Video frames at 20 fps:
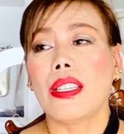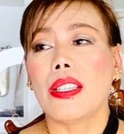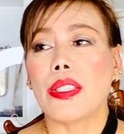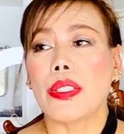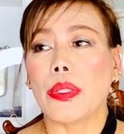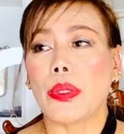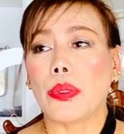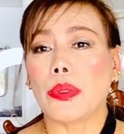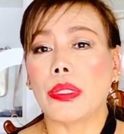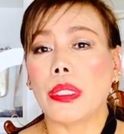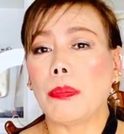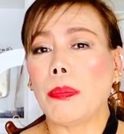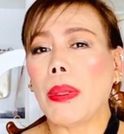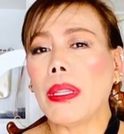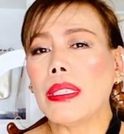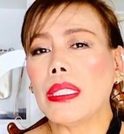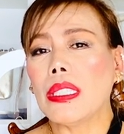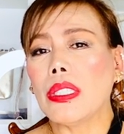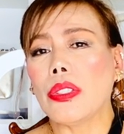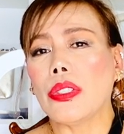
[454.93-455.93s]
So
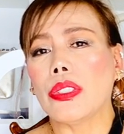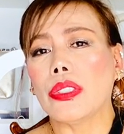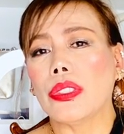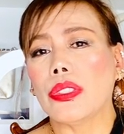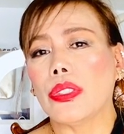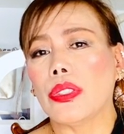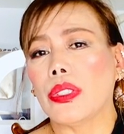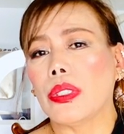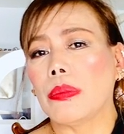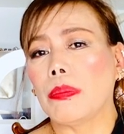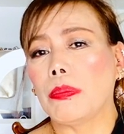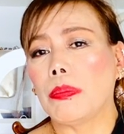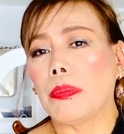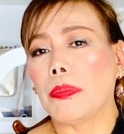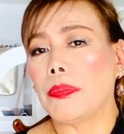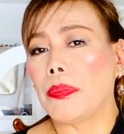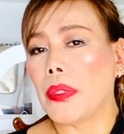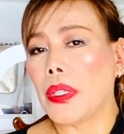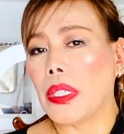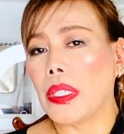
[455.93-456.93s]
depending on your
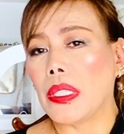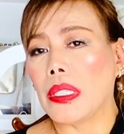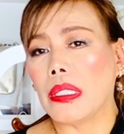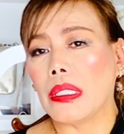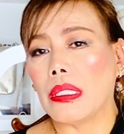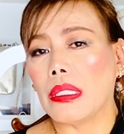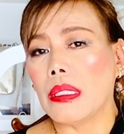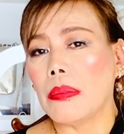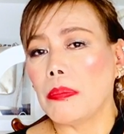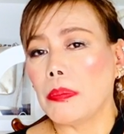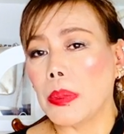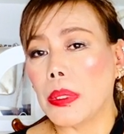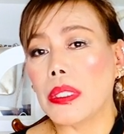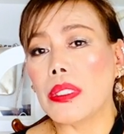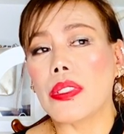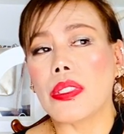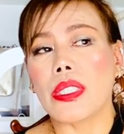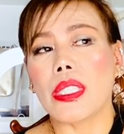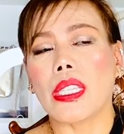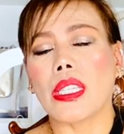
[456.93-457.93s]

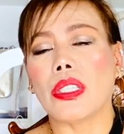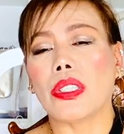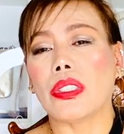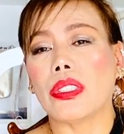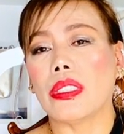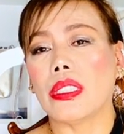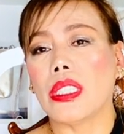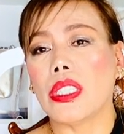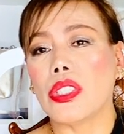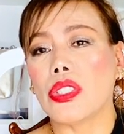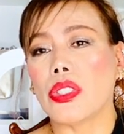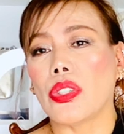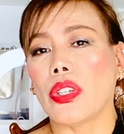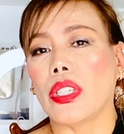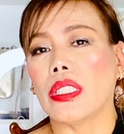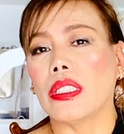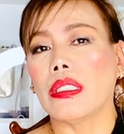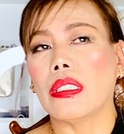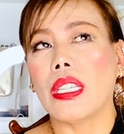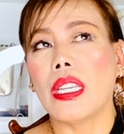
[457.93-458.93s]
piercing
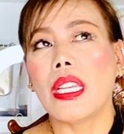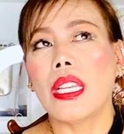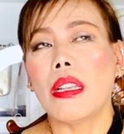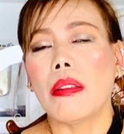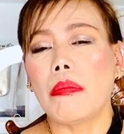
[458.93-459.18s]
condition,